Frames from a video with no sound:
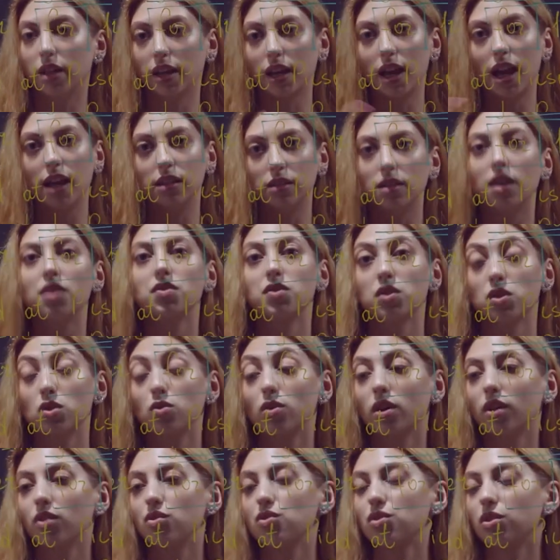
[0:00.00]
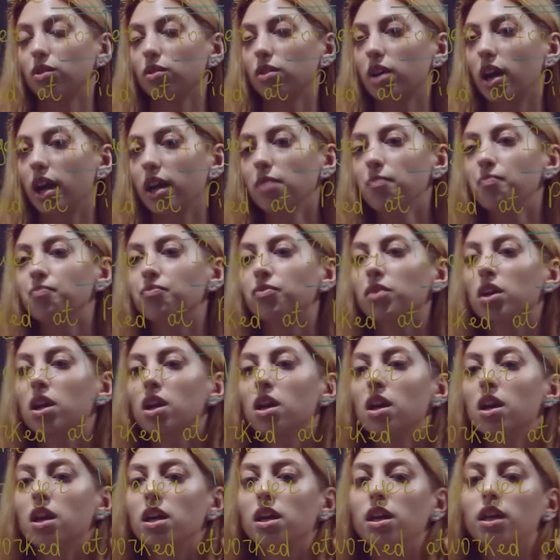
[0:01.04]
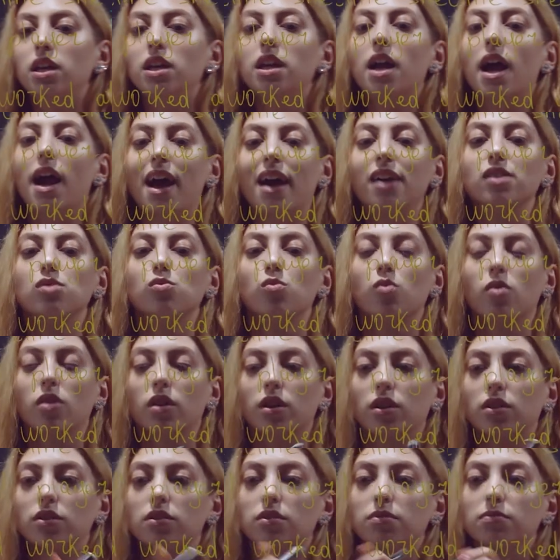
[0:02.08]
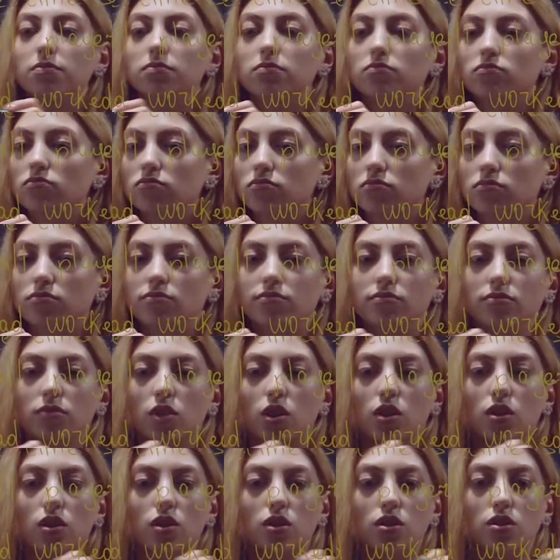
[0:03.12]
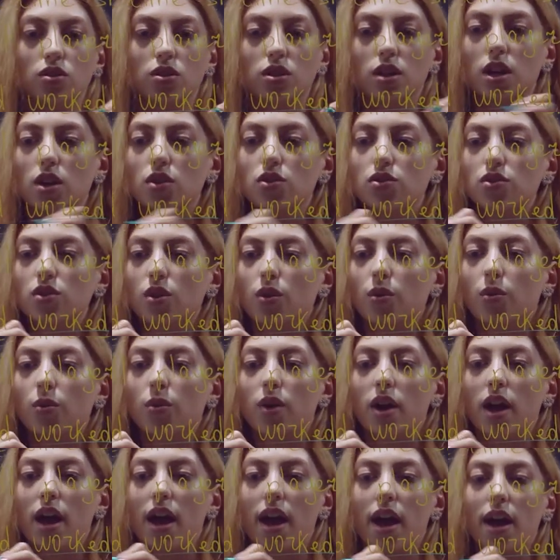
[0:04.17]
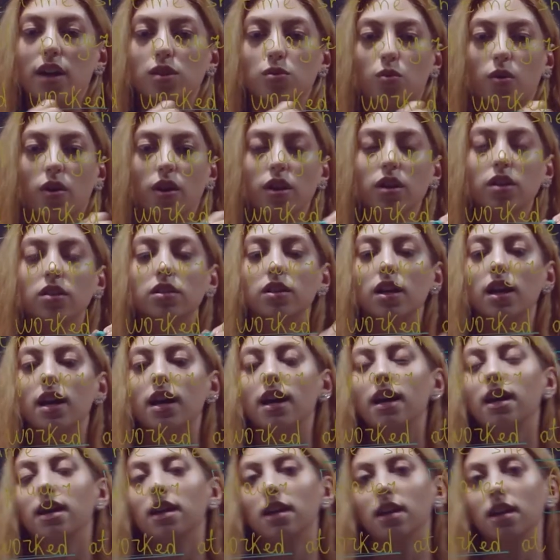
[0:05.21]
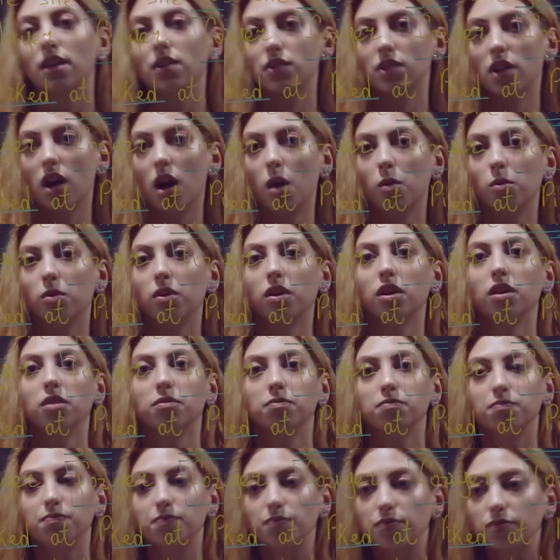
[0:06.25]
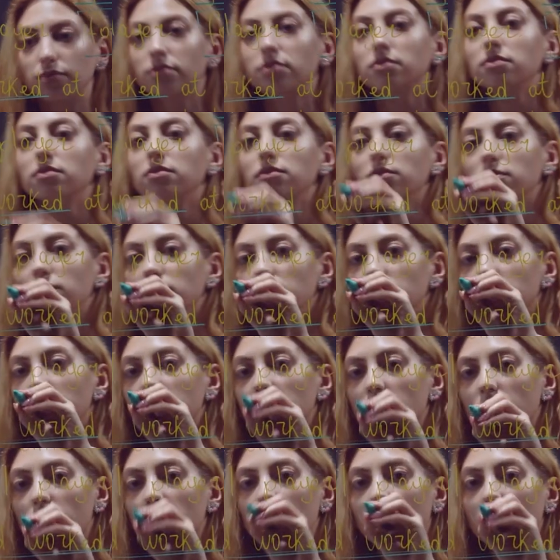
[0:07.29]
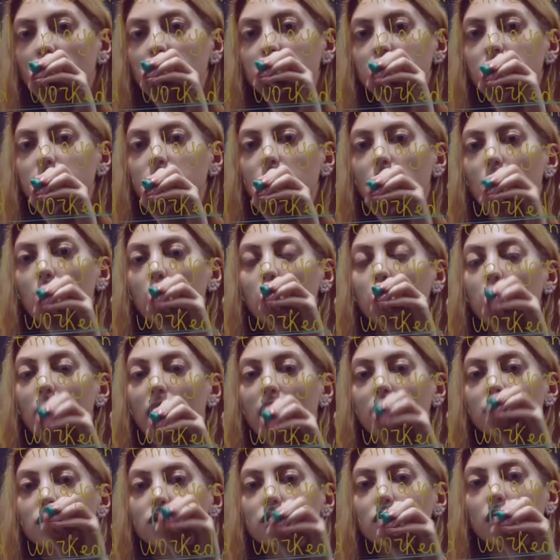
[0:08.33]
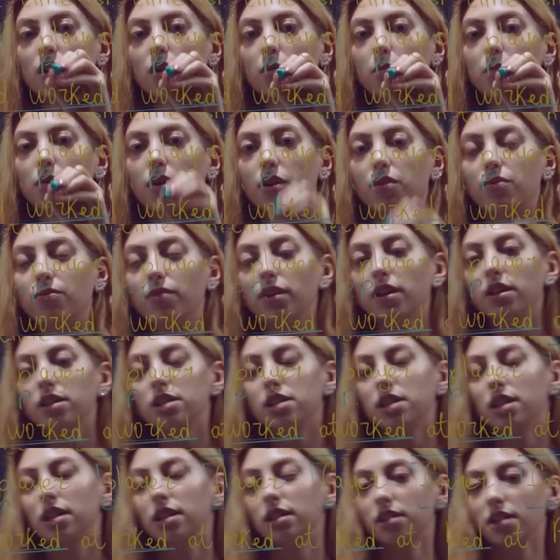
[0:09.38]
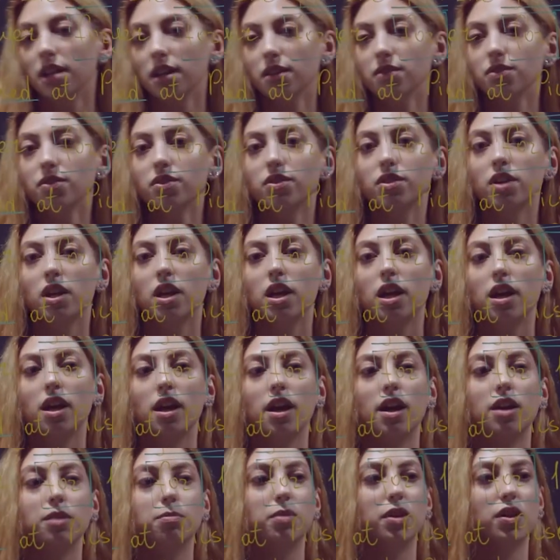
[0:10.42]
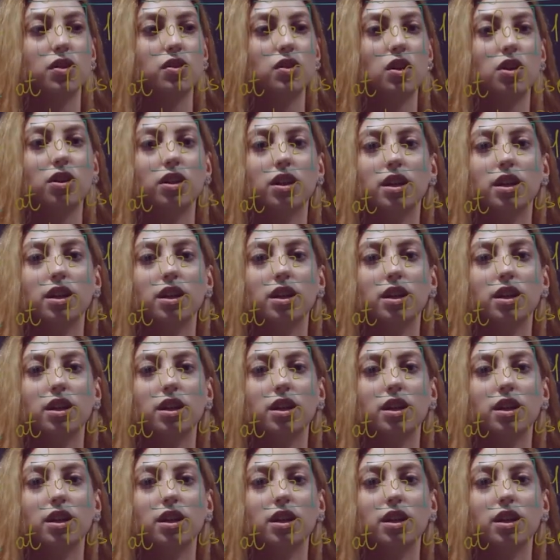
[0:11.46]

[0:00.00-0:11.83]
analyze the structure, okay? He had worked. Good. So had worked is our, yes, past perfect tense at Picsart